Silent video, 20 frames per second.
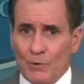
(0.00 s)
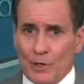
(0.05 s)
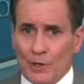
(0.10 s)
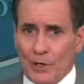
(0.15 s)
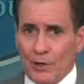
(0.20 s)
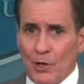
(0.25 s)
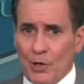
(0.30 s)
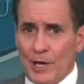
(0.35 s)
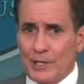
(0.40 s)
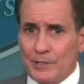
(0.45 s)

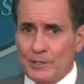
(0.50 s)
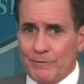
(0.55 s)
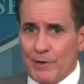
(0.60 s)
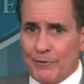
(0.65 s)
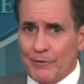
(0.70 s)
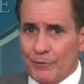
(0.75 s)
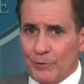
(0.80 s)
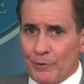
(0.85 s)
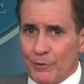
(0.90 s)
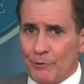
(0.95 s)
The
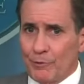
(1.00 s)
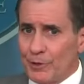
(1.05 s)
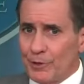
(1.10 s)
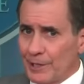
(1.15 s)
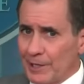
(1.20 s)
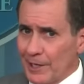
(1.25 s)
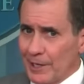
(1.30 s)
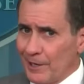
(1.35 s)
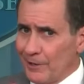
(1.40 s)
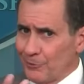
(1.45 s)
UN's
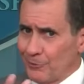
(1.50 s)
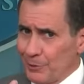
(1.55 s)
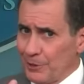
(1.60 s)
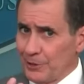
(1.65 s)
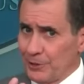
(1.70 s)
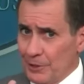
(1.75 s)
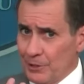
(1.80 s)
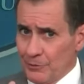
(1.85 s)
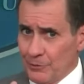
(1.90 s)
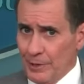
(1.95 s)
High
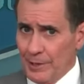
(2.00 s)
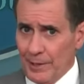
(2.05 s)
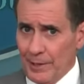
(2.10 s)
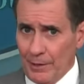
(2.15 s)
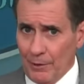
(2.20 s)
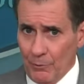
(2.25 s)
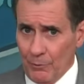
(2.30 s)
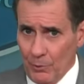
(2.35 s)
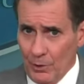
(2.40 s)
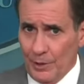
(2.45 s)
Commissioner for
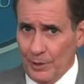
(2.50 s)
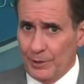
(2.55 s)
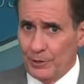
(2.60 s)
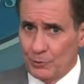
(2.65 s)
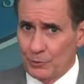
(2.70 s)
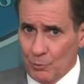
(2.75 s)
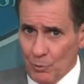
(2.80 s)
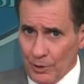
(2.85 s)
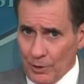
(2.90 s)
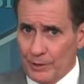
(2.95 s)
Human
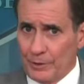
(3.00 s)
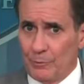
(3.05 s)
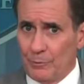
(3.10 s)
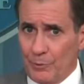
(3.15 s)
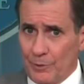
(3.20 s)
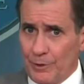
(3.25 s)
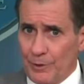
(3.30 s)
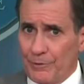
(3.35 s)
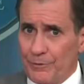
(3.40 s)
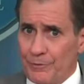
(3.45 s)
Rights, Volker
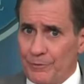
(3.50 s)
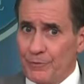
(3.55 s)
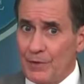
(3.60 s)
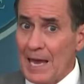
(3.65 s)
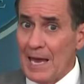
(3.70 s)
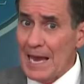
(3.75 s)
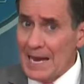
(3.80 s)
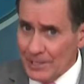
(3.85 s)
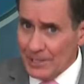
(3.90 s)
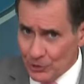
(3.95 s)
Turk,
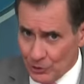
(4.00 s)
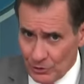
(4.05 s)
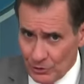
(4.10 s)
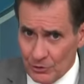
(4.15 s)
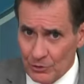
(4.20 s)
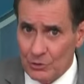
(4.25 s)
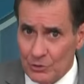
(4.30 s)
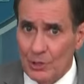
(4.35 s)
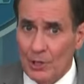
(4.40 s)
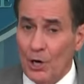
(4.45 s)
said
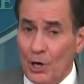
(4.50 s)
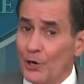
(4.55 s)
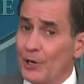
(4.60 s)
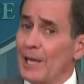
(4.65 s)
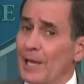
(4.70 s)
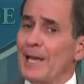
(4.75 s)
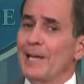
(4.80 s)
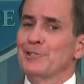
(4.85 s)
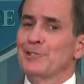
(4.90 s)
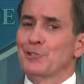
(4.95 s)
on
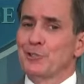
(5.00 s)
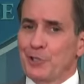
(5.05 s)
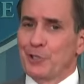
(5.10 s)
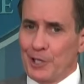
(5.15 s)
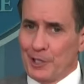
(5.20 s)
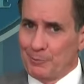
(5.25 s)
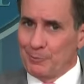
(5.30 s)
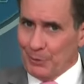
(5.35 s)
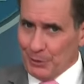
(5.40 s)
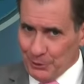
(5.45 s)
Thursday
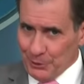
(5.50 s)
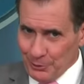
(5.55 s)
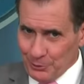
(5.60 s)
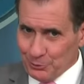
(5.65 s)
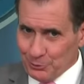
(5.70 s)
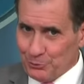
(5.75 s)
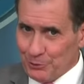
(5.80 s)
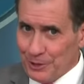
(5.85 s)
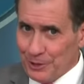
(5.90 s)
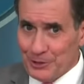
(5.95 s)
that all
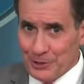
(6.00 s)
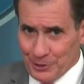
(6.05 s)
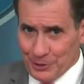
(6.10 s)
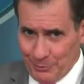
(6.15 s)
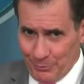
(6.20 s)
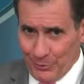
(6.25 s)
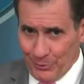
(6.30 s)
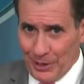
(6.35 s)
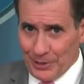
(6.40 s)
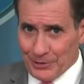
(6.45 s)
these
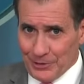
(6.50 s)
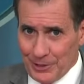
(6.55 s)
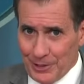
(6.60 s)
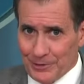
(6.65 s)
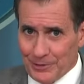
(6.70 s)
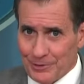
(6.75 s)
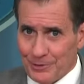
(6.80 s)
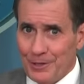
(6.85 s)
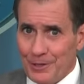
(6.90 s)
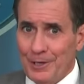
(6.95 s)
practices
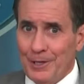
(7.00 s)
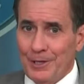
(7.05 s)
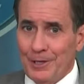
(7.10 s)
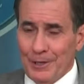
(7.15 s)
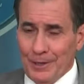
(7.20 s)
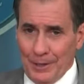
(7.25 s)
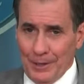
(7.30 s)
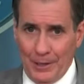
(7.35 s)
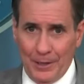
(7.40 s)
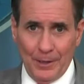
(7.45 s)
are
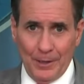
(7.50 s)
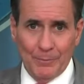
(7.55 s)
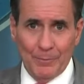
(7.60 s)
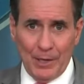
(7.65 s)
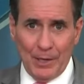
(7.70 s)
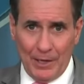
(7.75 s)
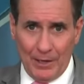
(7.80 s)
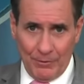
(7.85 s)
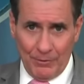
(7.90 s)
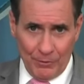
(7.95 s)

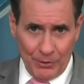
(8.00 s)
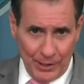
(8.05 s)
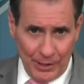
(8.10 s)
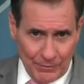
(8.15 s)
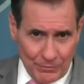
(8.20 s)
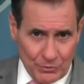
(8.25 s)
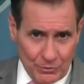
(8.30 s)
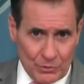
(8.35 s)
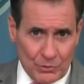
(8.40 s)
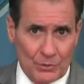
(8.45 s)
outrageous
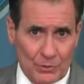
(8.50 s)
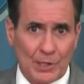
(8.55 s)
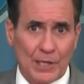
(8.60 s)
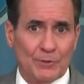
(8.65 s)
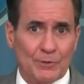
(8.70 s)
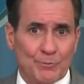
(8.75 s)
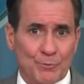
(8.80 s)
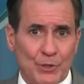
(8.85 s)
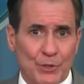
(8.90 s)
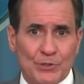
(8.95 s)
and must
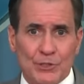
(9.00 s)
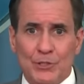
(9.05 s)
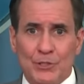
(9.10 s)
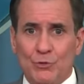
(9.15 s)
stop at